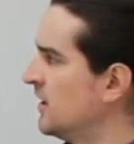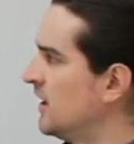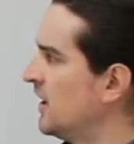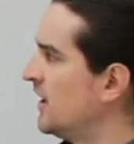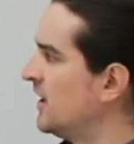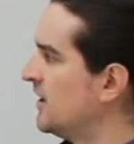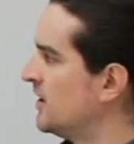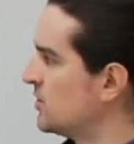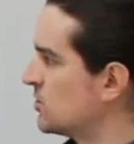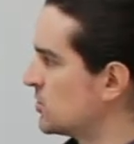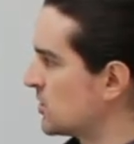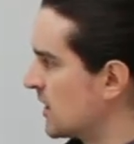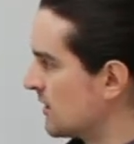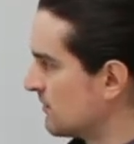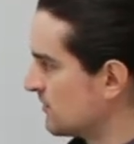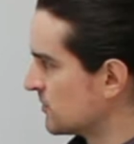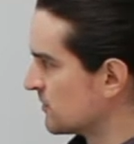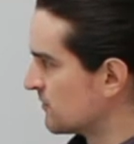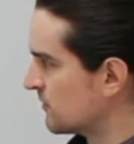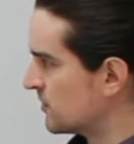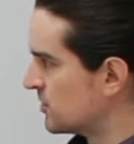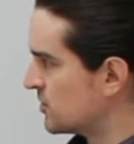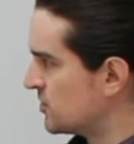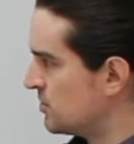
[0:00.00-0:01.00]
and it
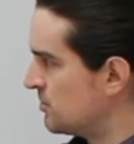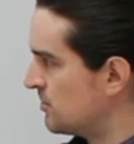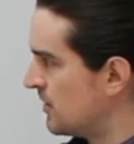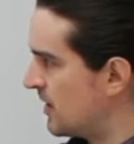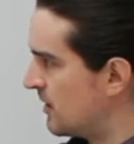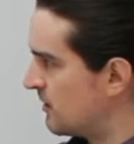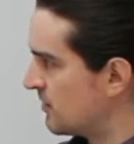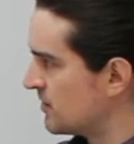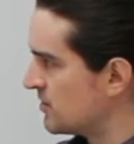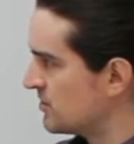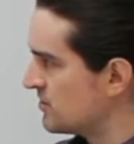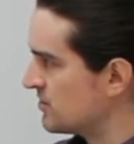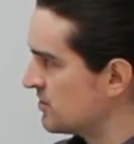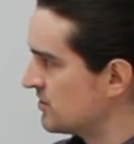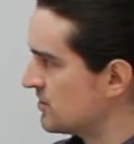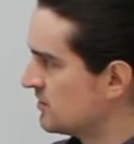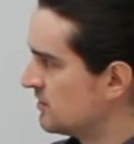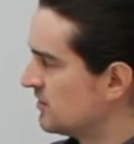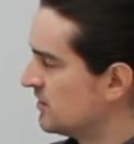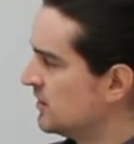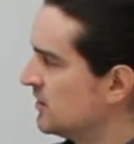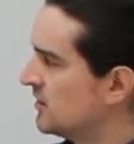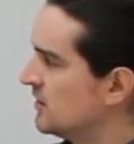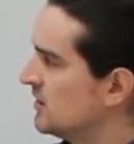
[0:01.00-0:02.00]
travels for two
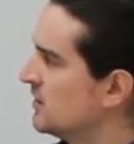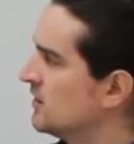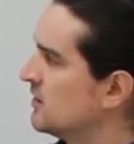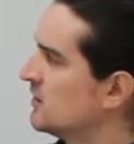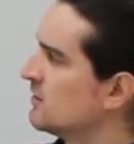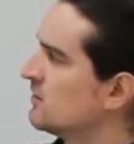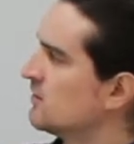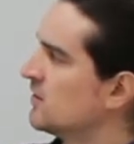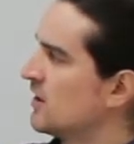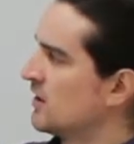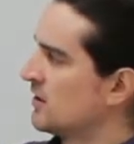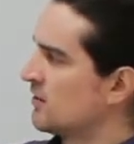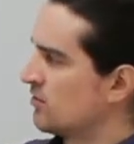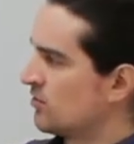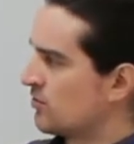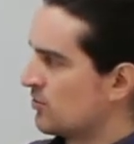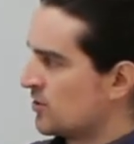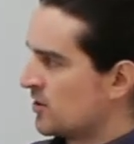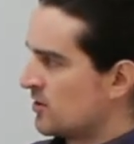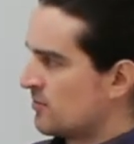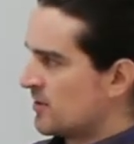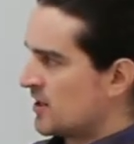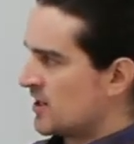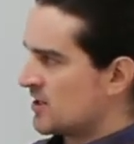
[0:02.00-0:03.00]
hours, then
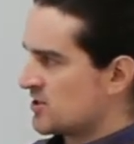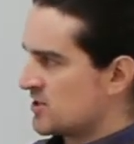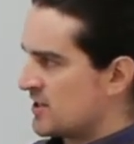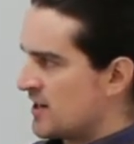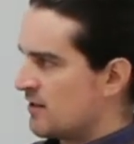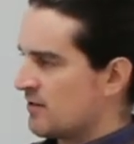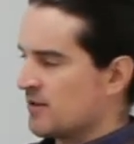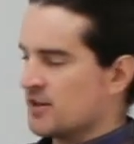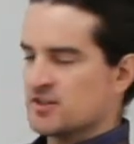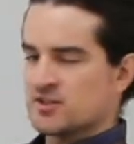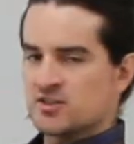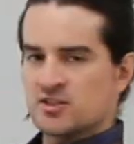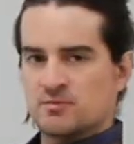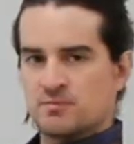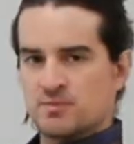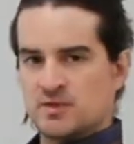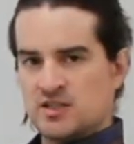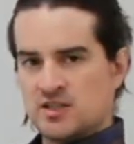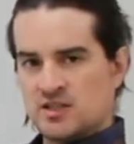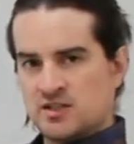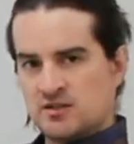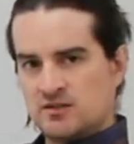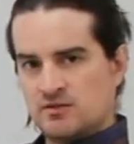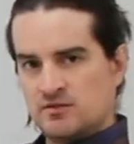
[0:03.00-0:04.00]
30 miles an hour at
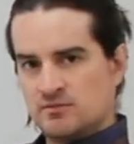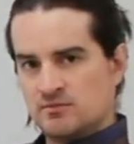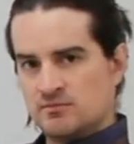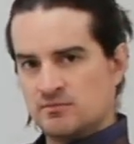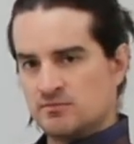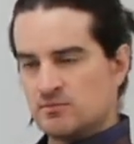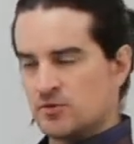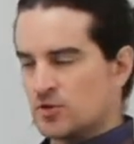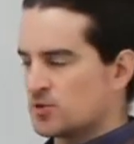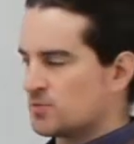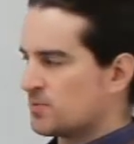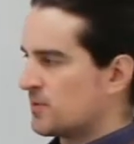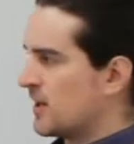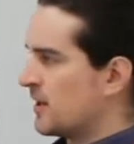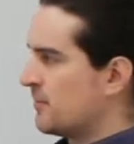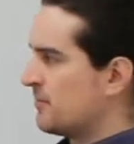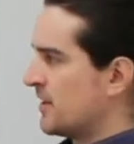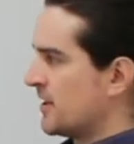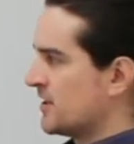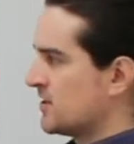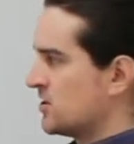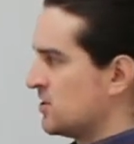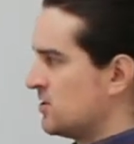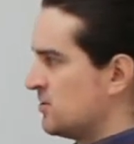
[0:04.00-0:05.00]
speed multiplied
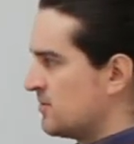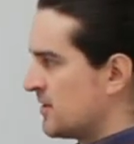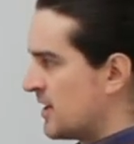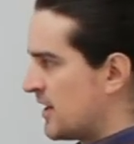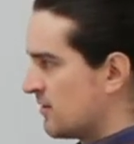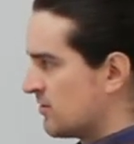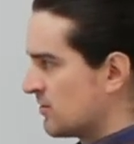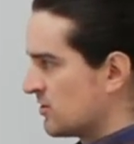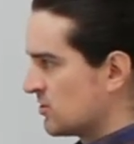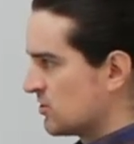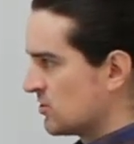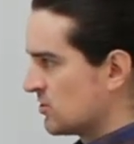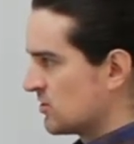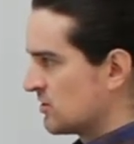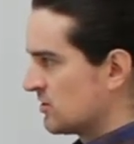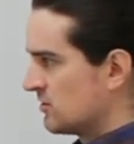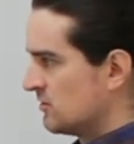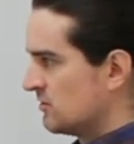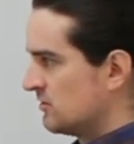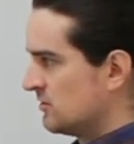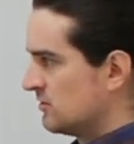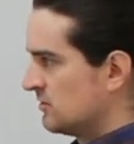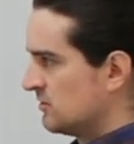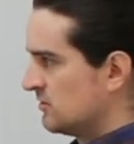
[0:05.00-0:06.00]
by two
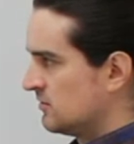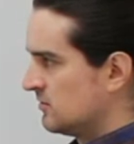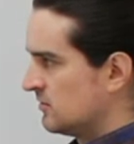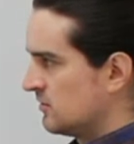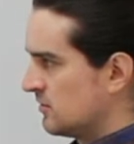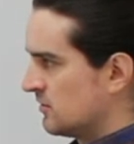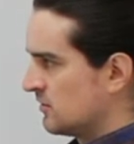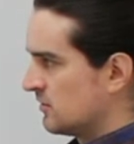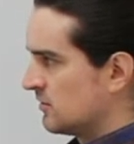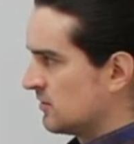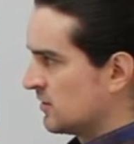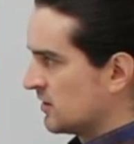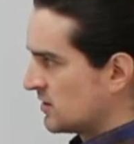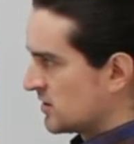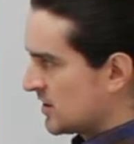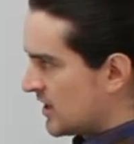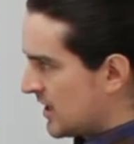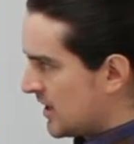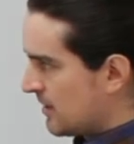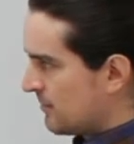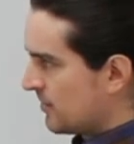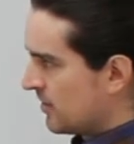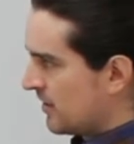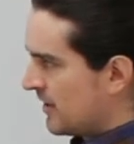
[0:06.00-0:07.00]
hours, the
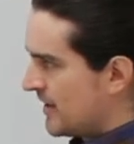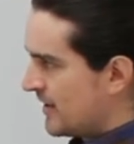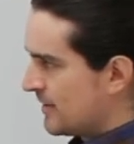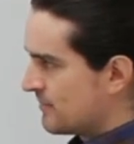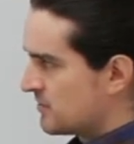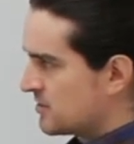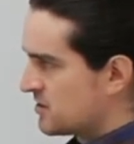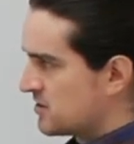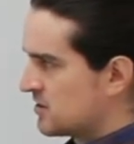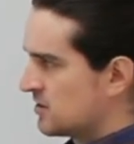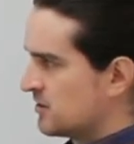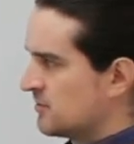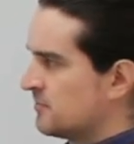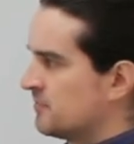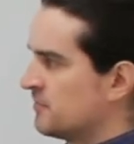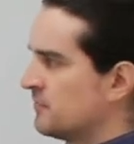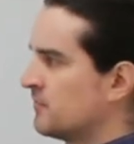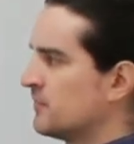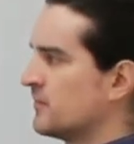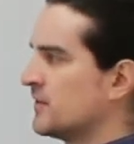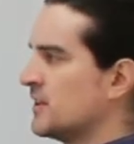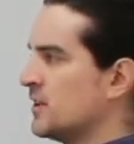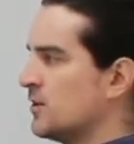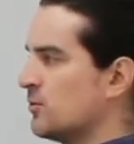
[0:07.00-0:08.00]
time elapsed
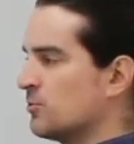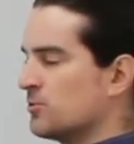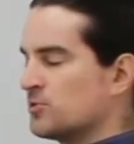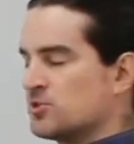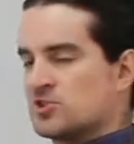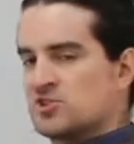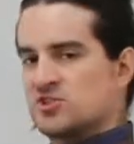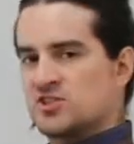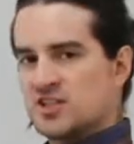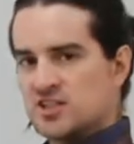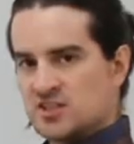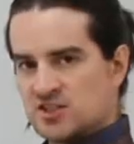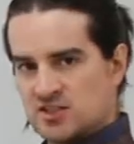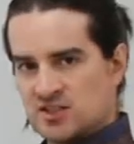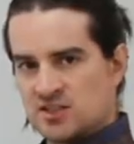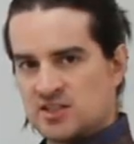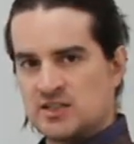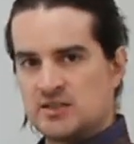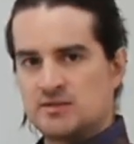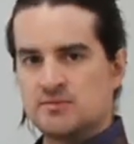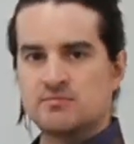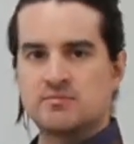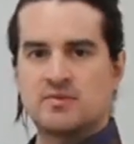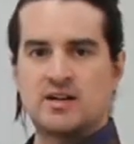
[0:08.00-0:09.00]
equals
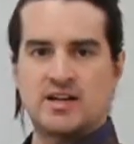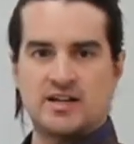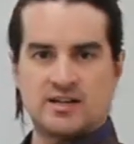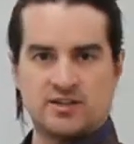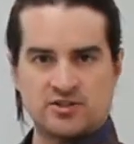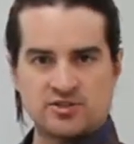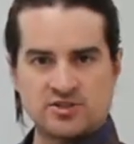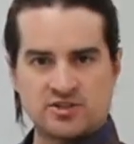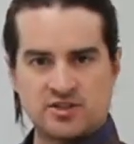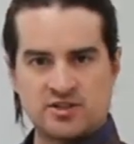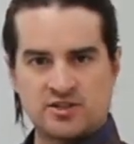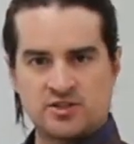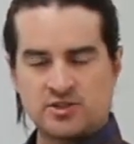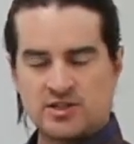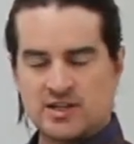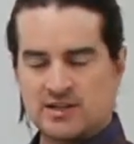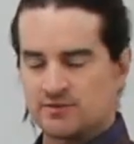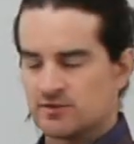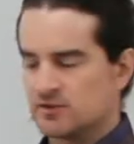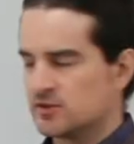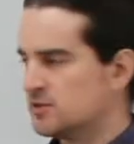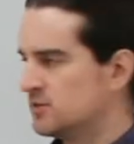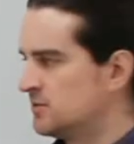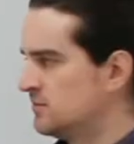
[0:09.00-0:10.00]
60 miles that it traveled.